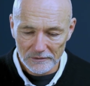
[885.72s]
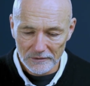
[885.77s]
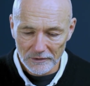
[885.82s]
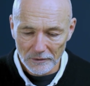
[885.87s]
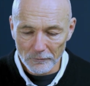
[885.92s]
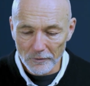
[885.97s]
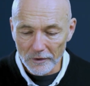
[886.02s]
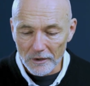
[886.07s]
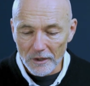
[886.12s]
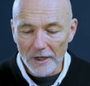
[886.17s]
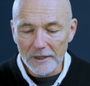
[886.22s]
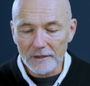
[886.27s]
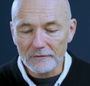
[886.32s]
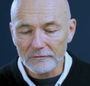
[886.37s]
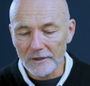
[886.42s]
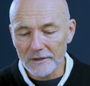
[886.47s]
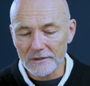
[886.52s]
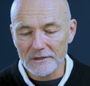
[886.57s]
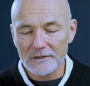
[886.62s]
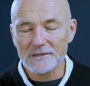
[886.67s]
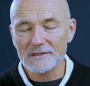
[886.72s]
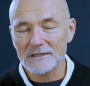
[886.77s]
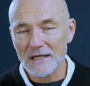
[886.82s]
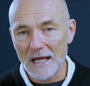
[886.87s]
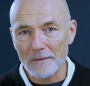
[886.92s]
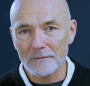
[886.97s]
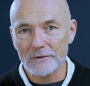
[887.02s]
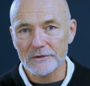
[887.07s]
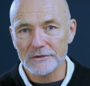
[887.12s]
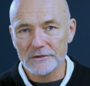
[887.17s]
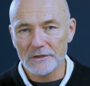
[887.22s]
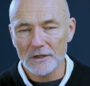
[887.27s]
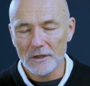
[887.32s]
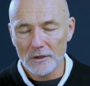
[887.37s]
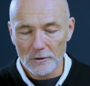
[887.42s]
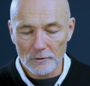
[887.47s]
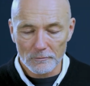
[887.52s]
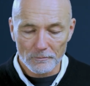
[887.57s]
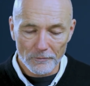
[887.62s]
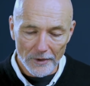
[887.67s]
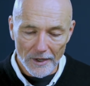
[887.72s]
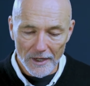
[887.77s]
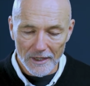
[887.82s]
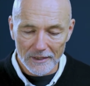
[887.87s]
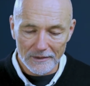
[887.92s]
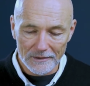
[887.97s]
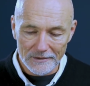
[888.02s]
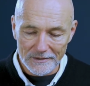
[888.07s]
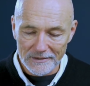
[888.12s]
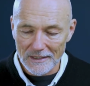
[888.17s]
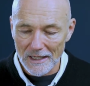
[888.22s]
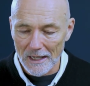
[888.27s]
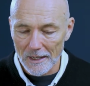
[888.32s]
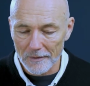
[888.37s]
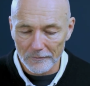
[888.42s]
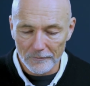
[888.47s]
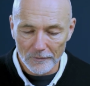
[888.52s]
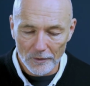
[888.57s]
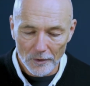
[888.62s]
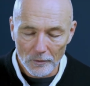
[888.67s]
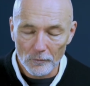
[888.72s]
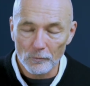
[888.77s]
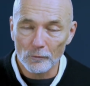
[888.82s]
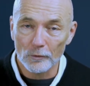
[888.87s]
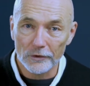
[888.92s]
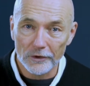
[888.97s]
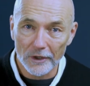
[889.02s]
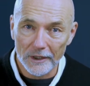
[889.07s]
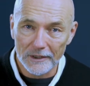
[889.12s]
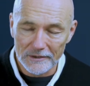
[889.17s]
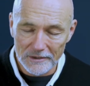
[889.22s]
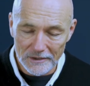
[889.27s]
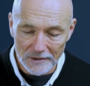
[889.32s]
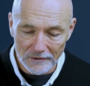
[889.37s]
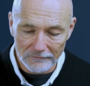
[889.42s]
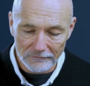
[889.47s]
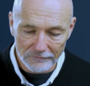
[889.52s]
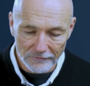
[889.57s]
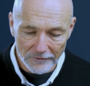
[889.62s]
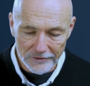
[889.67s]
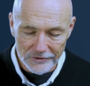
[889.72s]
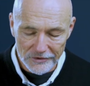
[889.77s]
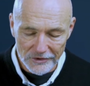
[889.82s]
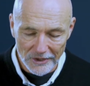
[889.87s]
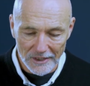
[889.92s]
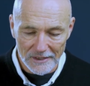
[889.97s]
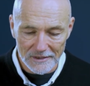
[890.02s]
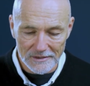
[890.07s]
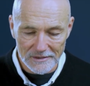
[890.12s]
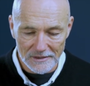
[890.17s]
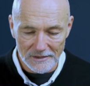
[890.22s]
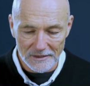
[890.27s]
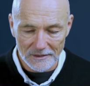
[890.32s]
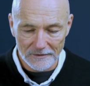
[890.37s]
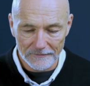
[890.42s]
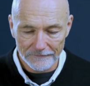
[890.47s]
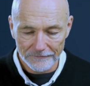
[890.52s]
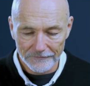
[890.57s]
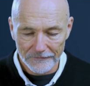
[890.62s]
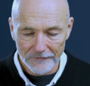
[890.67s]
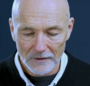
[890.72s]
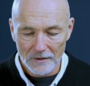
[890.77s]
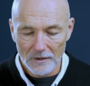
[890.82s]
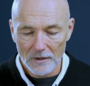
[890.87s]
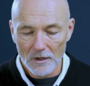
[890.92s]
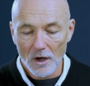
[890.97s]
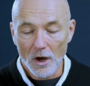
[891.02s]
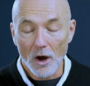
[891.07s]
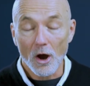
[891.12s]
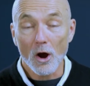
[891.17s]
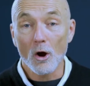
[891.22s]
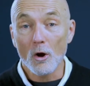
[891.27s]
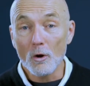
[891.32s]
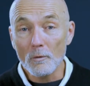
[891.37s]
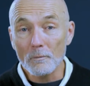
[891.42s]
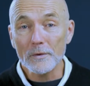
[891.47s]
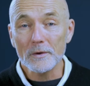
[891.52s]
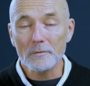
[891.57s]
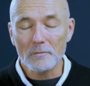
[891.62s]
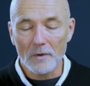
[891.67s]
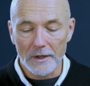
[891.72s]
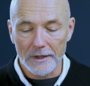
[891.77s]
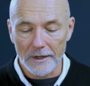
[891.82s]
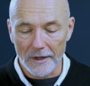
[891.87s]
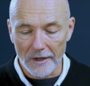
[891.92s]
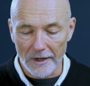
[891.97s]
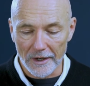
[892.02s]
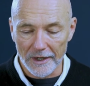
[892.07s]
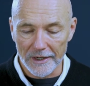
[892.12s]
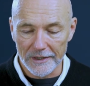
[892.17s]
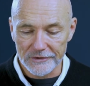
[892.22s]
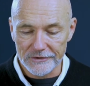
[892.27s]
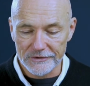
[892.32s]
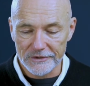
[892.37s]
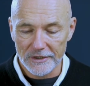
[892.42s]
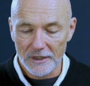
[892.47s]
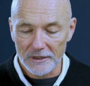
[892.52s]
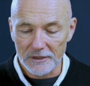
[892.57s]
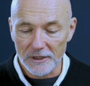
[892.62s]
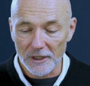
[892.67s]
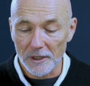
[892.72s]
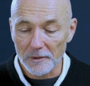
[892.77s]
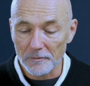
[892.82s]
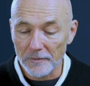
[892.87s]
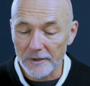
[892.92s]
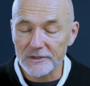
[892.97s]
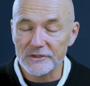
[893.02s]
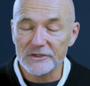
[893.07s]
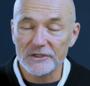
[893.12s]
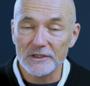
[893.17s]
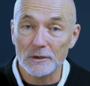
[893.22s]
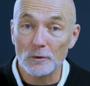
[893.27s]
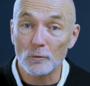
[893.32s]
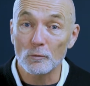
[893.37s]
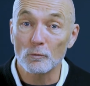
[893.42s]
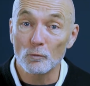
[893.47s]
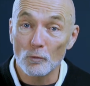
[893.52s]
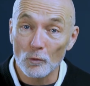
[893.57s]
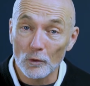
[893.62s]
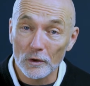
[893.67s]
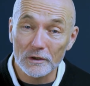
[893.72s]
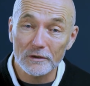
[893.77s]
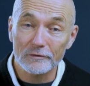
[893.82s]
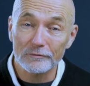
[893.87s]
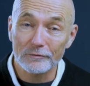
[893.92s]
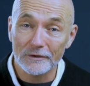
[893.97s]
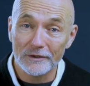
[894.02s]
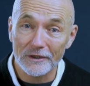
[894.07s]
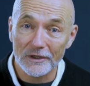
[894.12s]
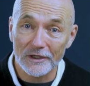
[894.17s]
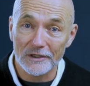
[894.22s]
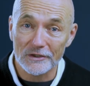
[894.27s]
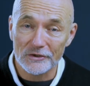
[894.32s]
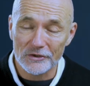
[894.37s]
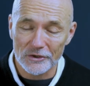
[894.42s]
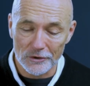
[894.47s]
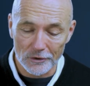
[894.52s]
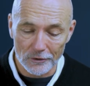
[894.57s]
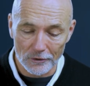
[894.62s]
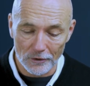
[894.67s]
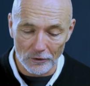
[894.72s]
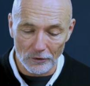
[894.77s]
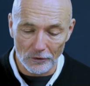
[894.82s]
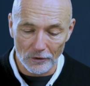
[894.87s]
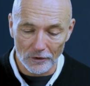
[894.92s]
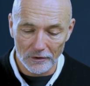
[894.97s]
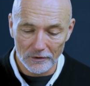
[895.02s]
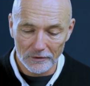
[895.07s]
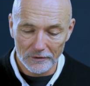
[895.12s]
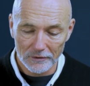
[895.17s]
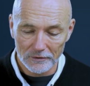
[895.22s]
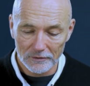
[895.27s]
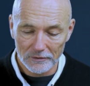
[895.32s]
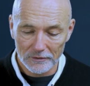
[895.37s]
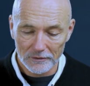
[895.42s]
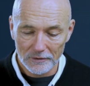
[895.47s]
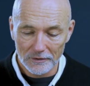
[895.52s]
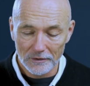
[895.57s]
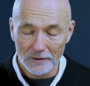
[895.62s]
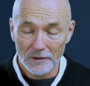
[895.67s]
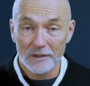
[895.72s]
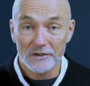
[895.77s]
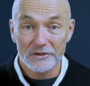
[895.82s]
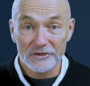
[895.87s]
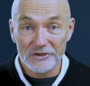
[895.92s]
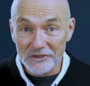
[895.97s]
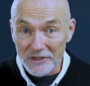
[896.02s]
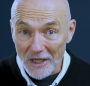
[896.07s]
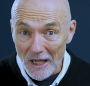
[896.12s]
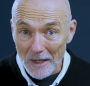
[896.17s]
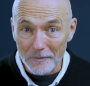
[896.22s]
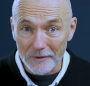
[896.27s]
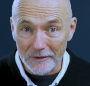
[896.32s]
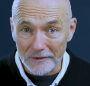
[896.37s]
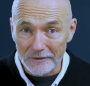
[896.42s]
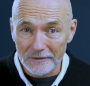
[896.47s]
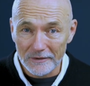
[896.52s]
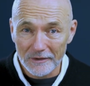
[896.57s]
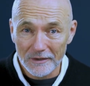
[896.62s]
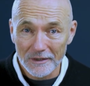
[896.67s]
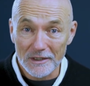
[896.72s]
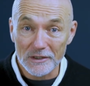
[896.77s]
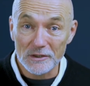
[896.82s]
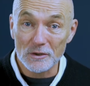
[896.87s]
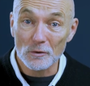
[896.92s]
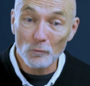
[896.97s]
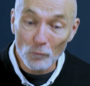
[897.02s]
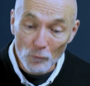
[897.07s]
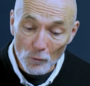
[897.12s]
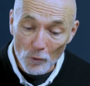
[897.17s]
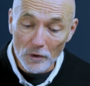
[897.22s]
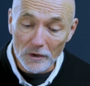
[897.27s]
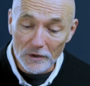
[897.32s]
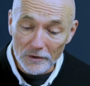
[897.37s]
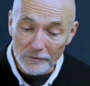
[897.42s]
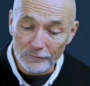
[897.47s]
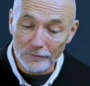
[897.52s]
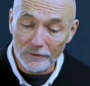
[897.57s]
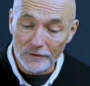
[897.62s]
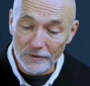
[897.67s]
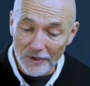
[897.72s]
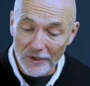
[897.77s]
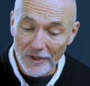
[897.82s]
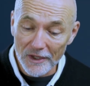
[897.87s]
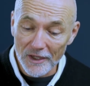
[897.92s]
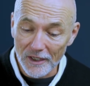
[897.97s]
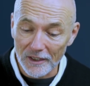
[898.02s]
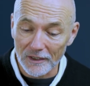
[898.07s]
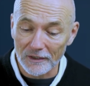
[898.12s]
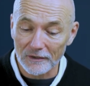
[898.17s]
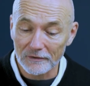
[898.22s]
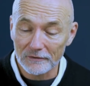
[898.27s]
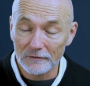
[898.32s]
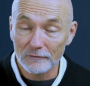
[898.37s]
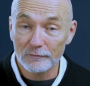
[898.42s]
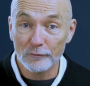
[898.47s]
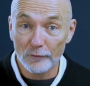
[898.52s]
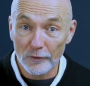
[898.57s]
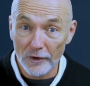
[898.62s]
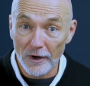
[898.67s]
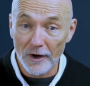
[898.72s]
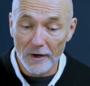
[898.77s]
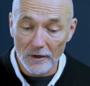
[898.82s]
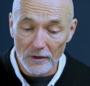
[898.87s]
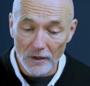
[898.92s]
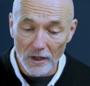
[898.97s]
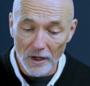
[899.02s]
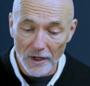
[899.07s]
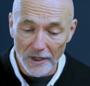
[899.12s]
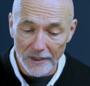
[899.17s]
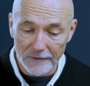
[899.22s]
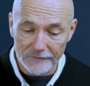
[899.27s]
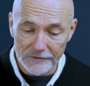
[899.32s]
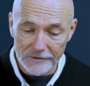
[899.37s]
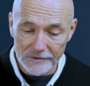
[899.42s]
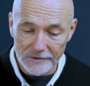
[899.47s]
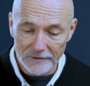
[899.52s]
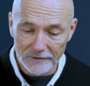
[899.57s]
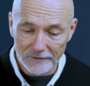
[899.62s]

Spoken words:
We're kind of like the psalmist who prayed in Psalm 119, verse 18. Open my eyes that I may see the wonderful things in your law. Sabbath is a wonderful thing for our lives.